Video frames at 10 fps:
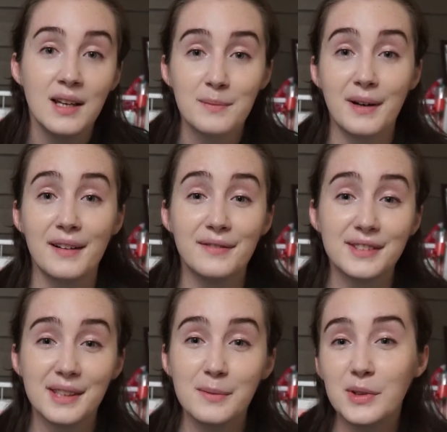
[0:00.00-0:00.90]
But for
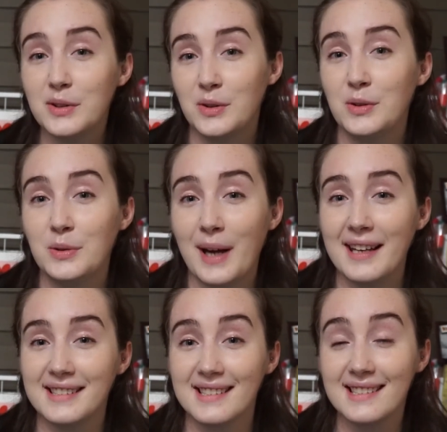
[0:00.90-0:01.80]
someone who
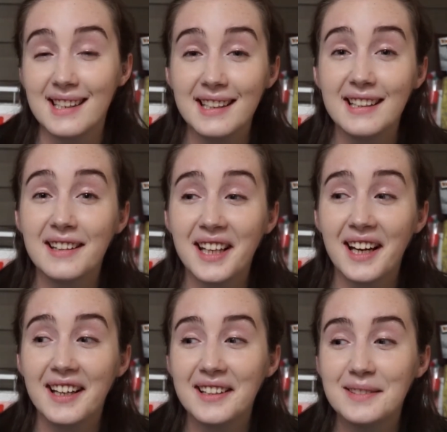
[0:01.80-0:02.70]
hasn't studied a
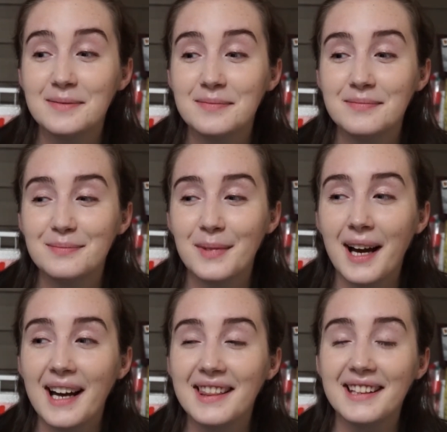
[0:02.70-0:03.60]
lot,
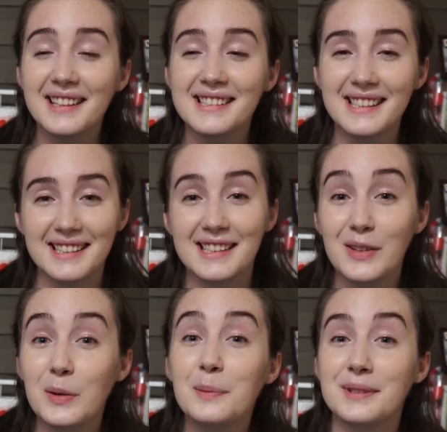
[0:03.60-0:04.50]
I thought the
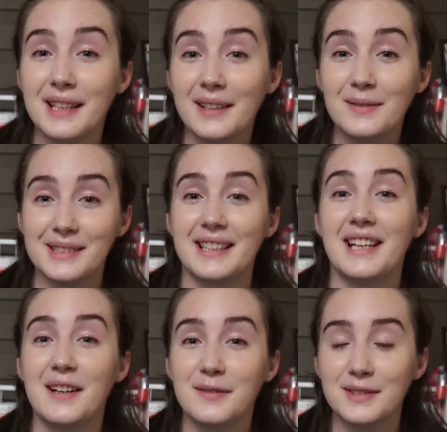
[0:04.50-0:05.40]
63% was
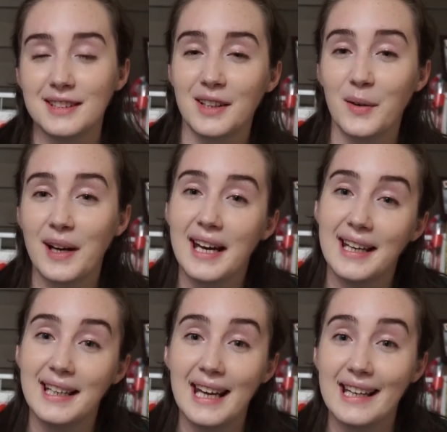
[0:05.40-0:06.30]
enough to go
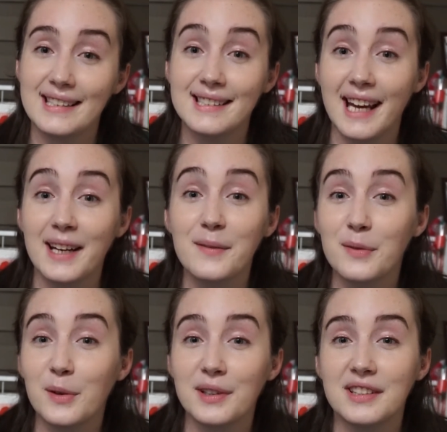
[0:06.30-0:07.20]
ahead and sign up
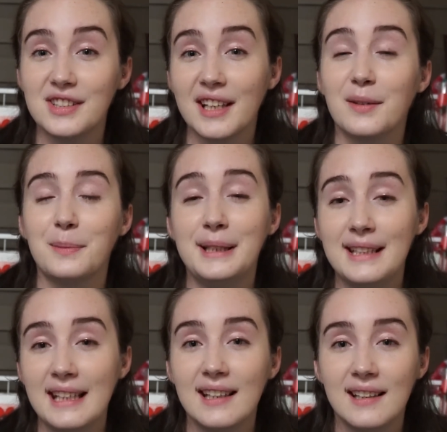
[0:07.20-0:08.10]
for the JLPT.